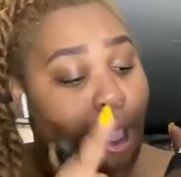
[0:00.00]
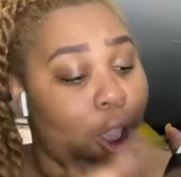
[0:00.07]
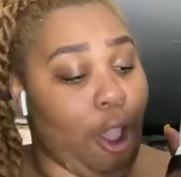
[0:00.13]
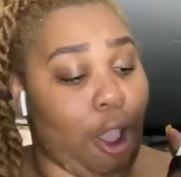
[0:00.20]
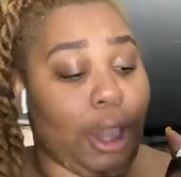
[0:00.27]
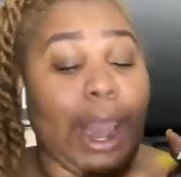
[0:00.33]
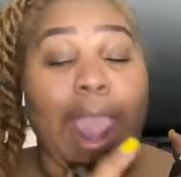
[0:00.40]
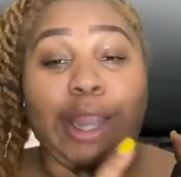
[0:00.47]

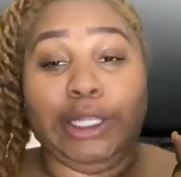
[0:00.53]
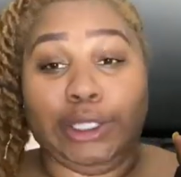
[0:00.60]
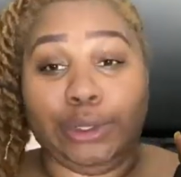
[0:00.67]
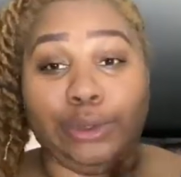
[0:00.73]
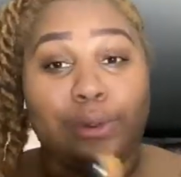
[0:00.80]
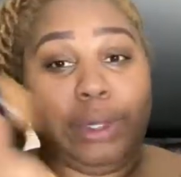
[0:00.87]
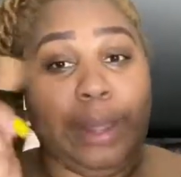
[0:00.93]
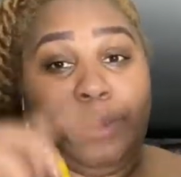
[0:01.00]
All I do,
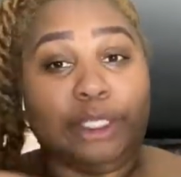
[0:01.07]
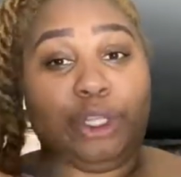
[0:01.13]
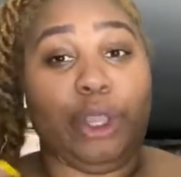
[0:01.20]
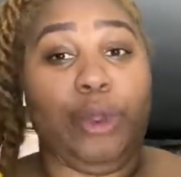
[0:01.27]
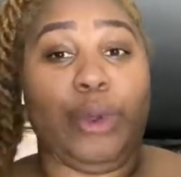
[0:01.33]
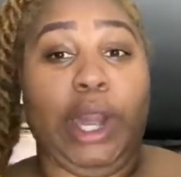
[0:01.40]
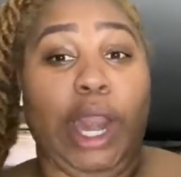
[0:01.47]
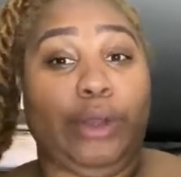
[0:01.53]
let me show you
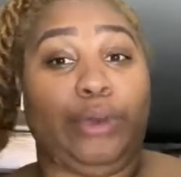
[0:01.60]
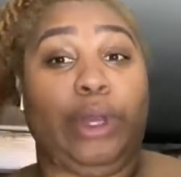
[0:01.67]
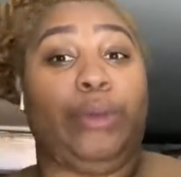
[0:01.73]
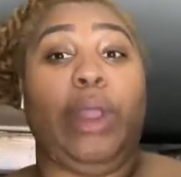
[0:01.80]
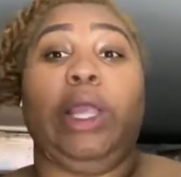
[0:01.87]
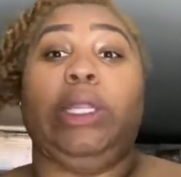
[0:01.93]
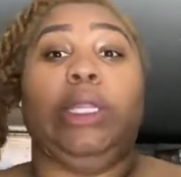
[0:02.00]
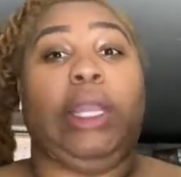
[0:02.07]
what I do on a
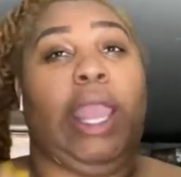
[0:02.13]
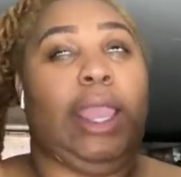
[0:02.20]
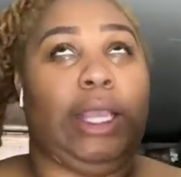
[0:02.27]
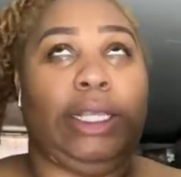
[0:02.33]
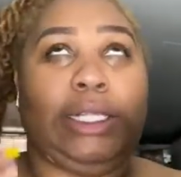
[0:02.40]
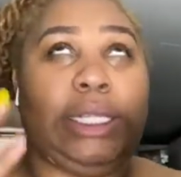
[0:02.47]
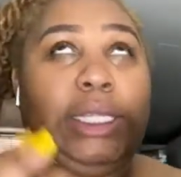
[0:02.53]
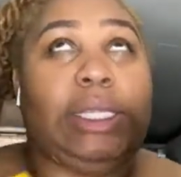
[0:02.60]
regular day,
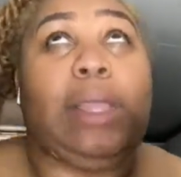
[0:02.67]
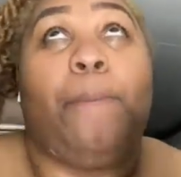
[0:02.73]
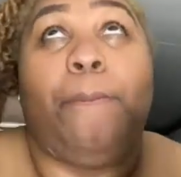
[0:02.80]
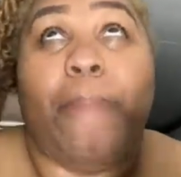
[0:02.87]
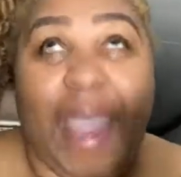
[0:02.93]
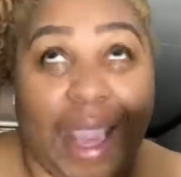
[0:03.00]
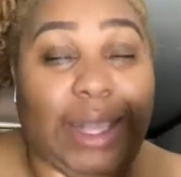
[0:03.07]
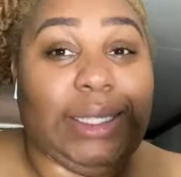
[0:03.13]
because it's the
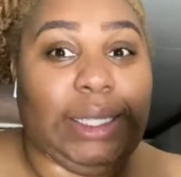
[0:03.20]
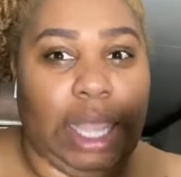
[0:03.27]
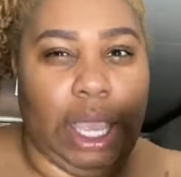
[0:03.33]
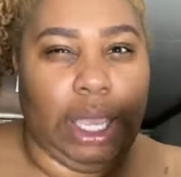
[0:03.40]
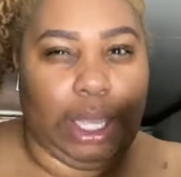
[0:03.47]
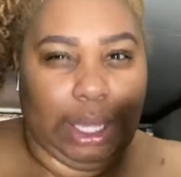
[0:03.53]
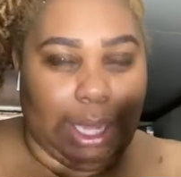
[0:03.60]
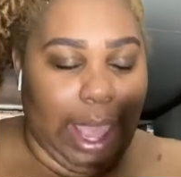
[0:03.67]

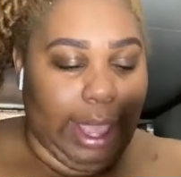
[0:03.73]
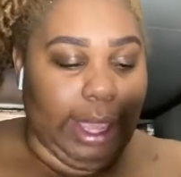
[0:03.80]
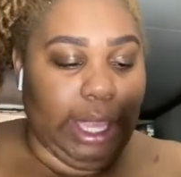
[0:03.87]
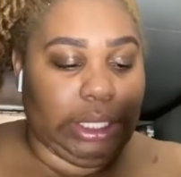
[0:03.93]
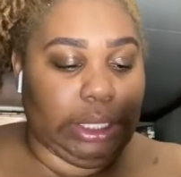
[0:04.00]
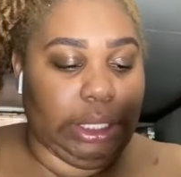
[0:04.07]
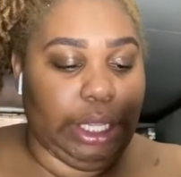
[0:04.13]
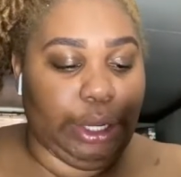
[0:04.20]
basic, like,
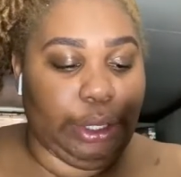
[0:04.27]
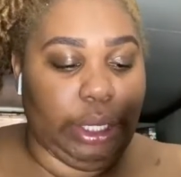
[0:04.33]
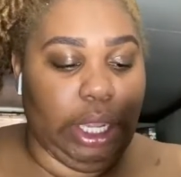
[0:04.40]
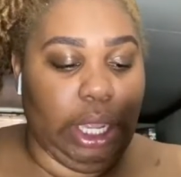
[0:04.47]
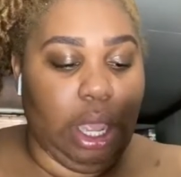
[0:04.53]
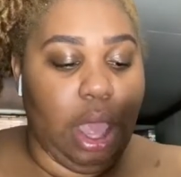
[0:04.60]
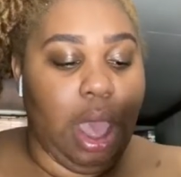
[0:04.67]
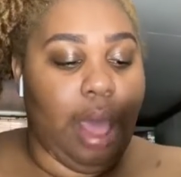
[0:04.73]
it's
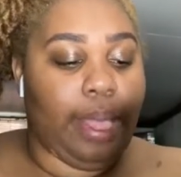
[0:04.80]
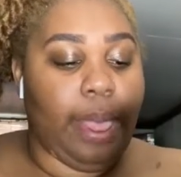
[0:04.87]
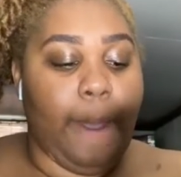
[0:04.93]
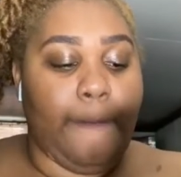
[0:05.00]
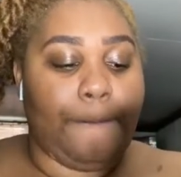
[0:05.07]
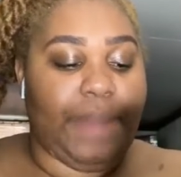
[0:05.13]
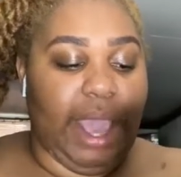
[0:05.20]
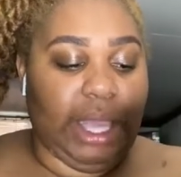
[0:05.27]
literally the
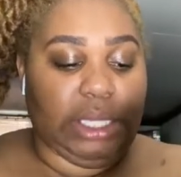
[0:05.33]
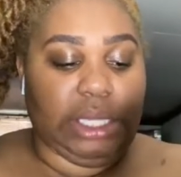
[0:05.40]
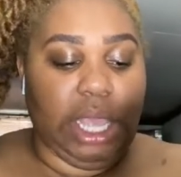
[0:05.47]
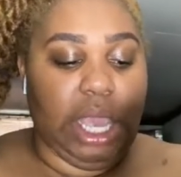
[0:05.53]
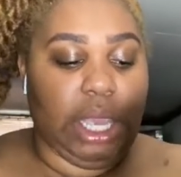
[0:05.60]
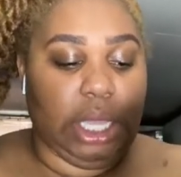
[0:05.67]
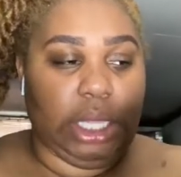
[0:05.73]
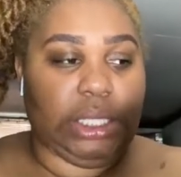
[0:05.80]

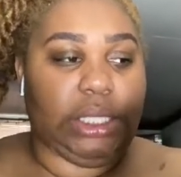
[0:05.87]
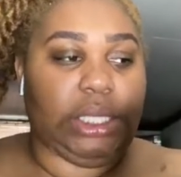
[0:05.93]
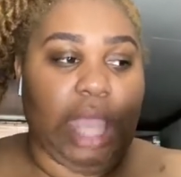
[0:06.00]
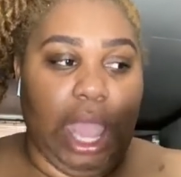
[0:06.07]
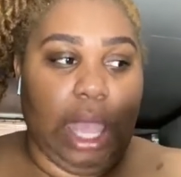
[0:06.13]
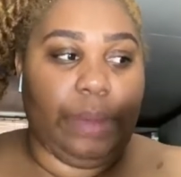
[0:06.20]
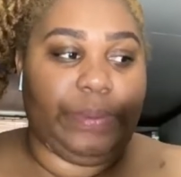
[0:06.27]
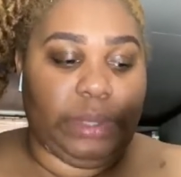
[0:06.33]
basic
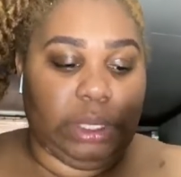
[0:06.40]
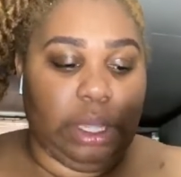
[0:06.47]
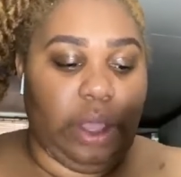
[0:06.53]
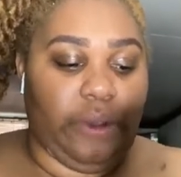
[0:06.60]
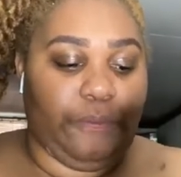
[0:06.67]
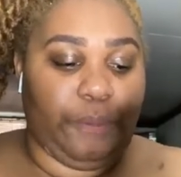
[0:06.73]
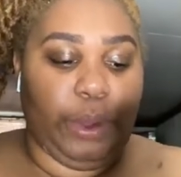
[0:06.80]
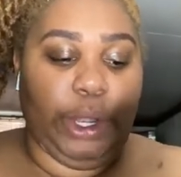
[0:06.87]
steps
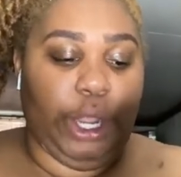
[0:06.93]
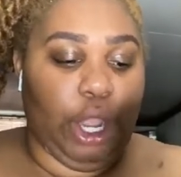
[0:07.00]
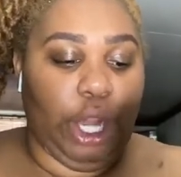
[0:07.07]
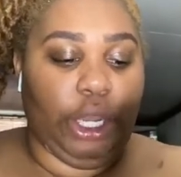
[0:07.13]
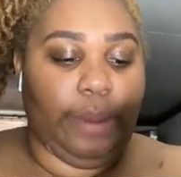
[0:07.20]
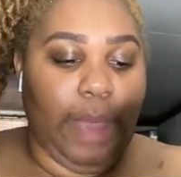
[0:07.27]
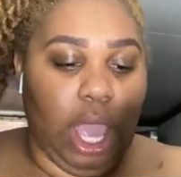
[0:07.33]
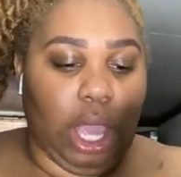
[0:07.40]
of putting on
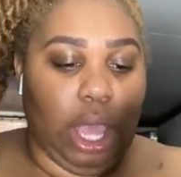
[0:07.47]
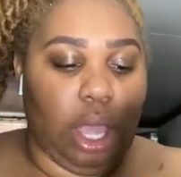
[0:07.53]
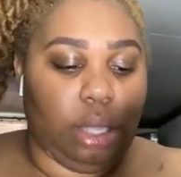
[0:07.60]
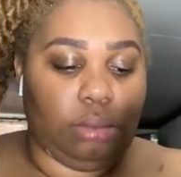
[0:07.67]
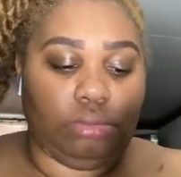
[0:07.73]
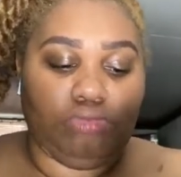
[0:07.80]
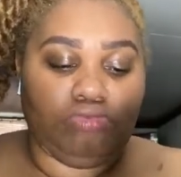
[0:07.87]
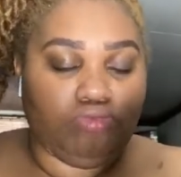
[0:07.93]
your makeup.
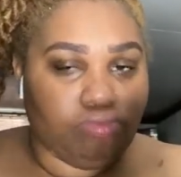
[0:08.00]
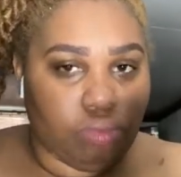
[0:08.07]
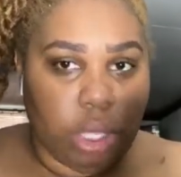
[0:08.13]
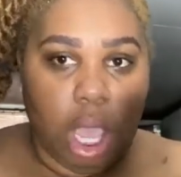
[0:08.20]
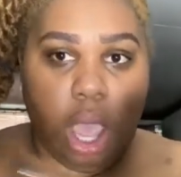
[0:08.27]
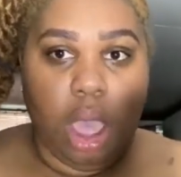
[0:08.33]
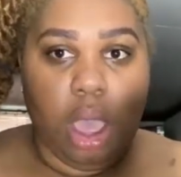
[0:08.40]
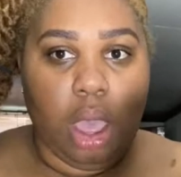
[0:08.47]

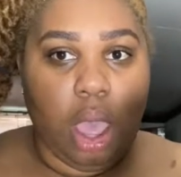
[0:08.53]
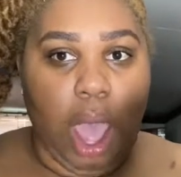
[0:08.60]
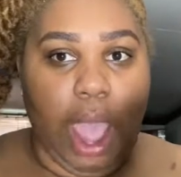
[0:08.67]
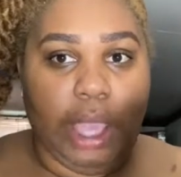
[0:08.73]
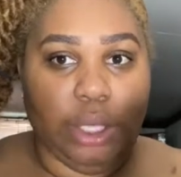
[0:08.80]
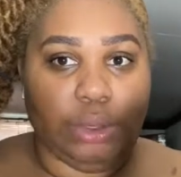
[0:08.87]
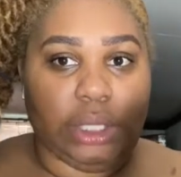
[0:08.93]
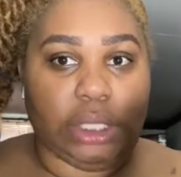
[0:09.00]
I
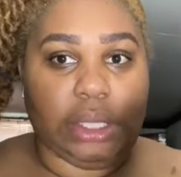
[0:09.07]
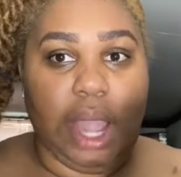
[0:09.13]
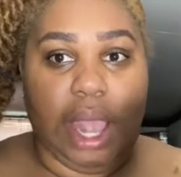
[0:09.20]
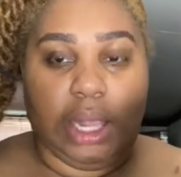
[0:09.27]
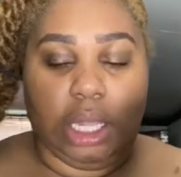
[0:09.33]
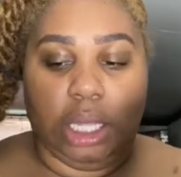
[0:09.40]
use this as